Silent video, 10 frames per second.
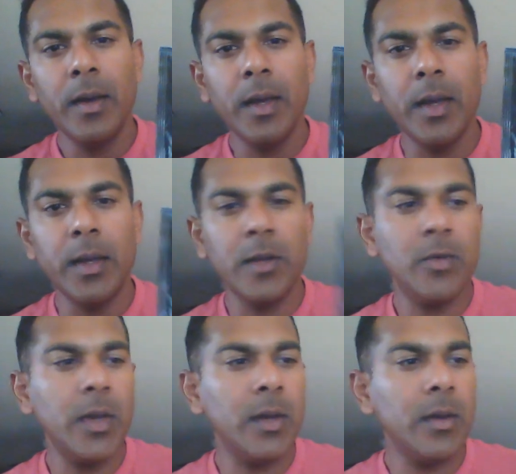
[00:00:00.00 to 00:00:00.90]
And I
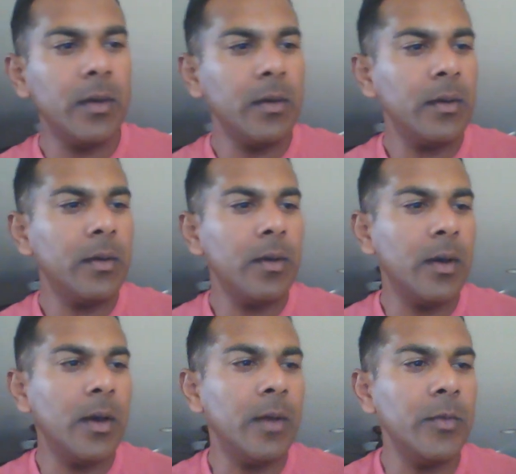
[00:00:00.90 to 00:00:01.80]
drank,
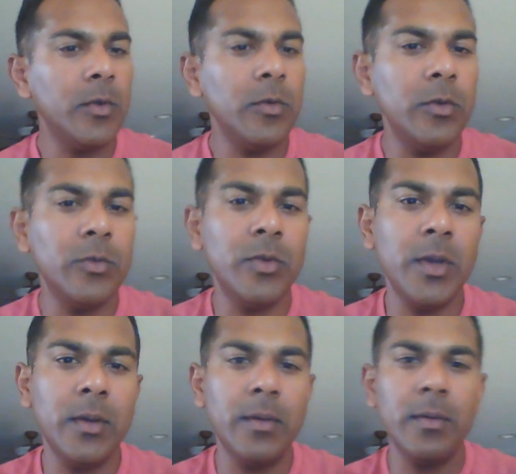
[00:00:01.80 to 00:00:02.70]
you
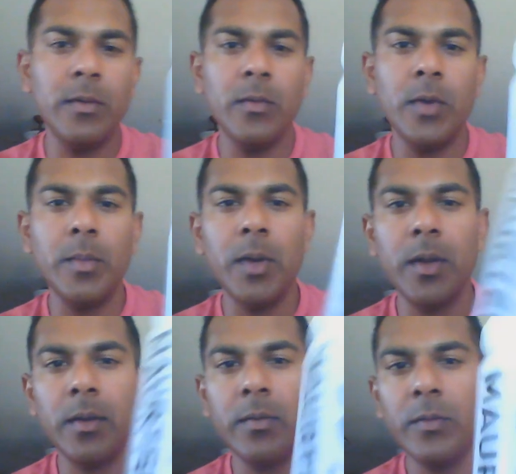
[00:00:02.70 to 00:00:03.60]
drink one
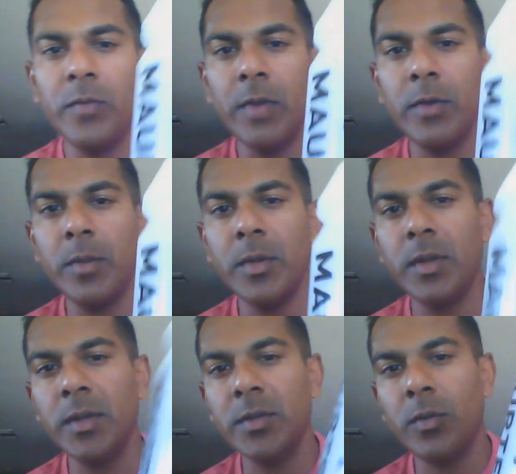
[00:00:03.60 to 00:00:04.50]
bottle, 500
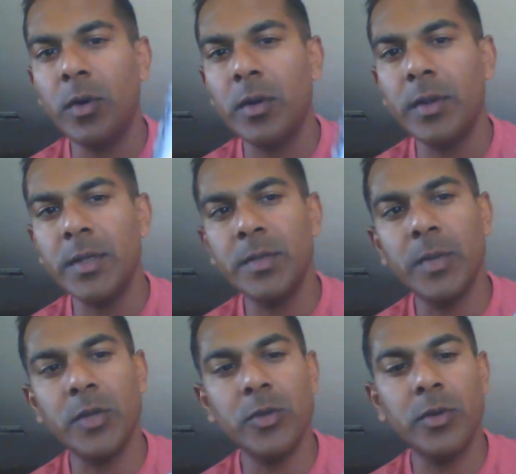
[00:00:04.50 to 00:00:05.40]
milliliters of water, and it's
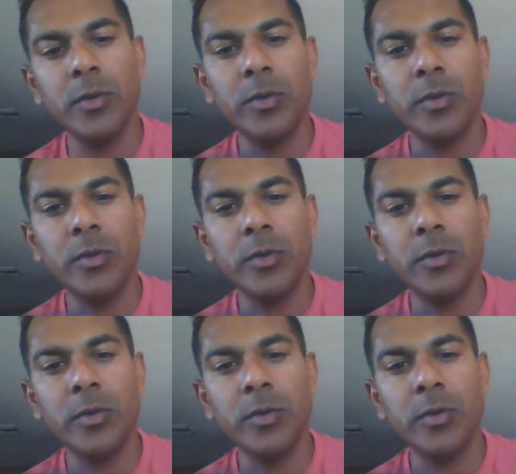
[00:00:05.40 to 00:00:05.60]
measured.